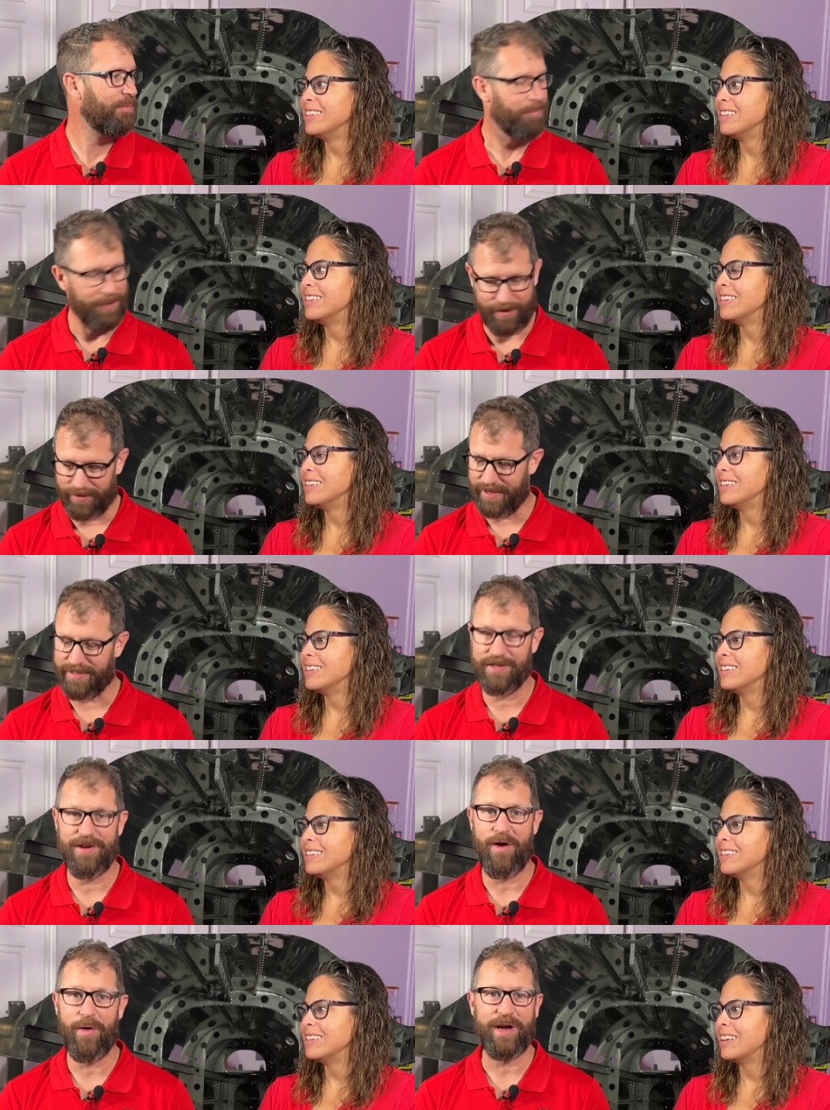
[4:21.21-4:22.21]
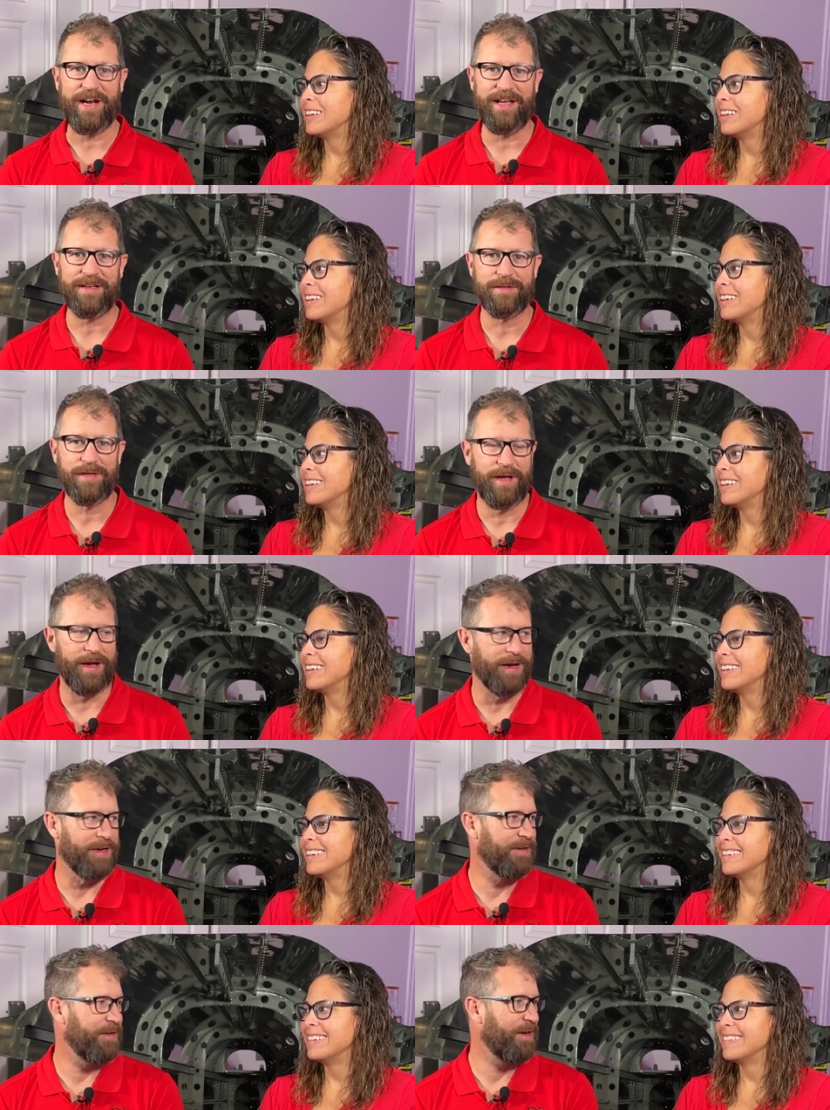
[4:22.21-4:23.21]
Speaker 1: Better get to knowing it.
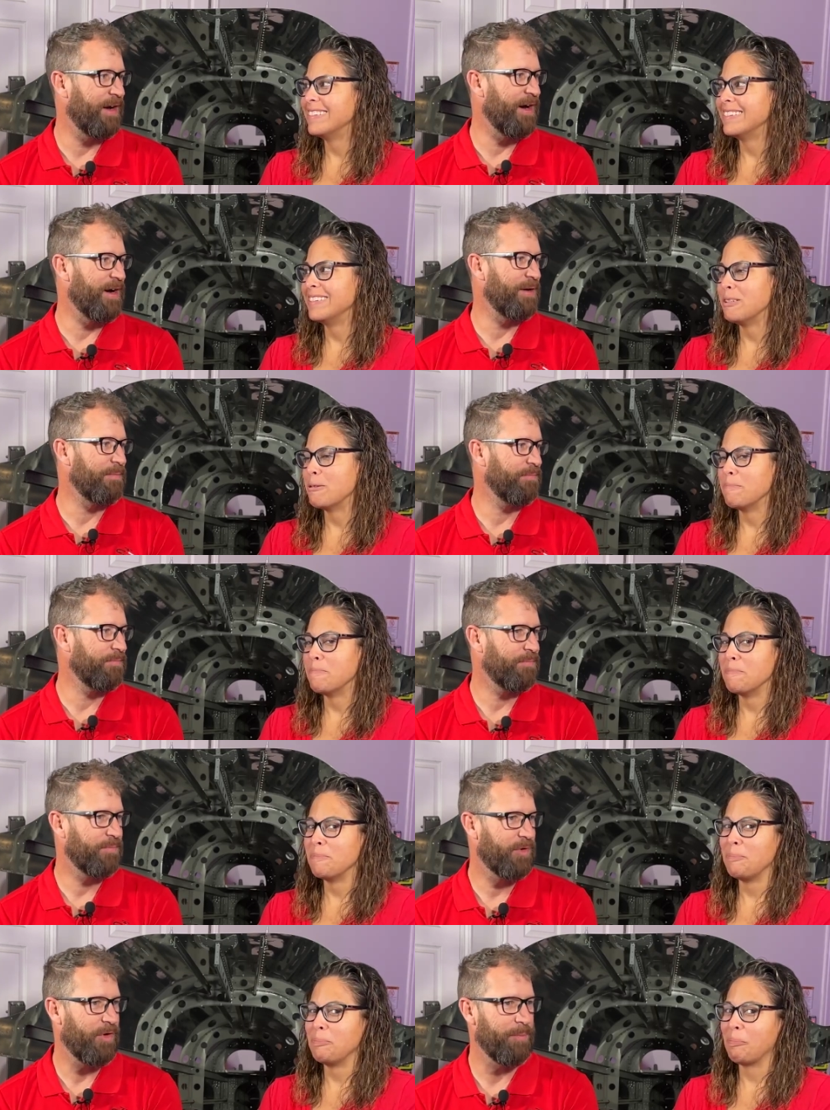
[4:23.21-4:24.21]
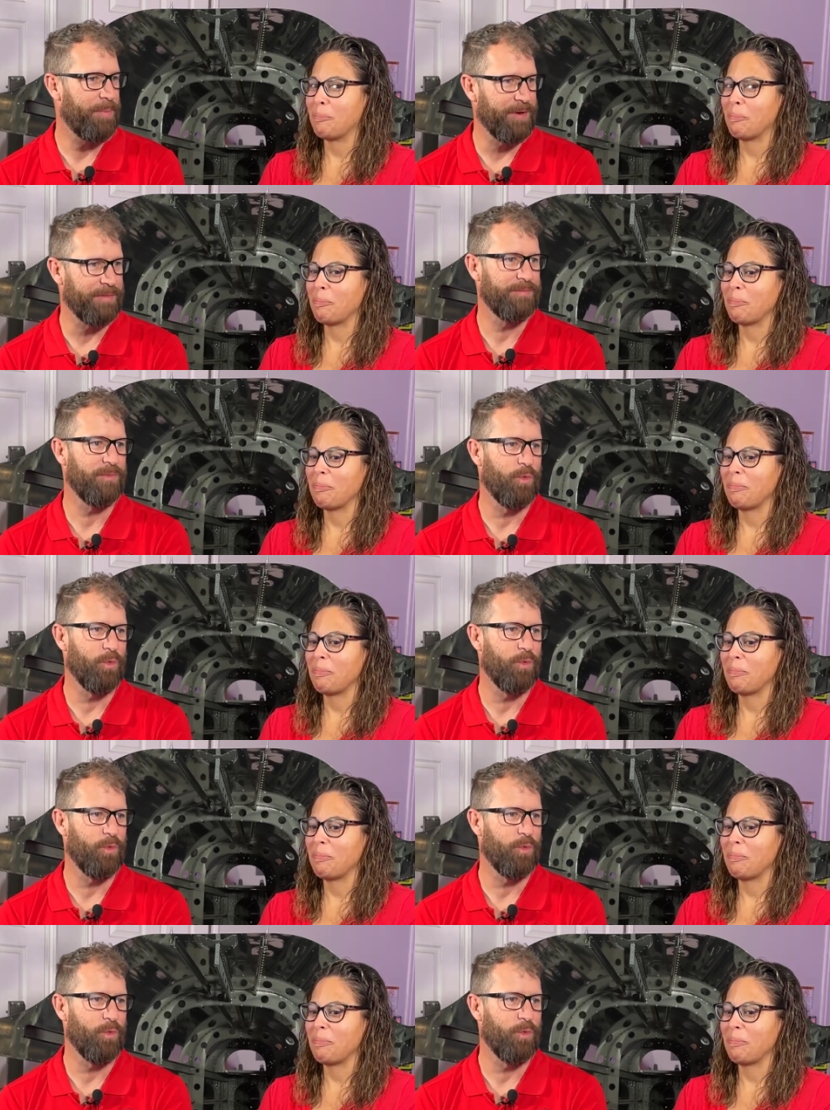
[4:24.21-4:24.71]
And um, crimping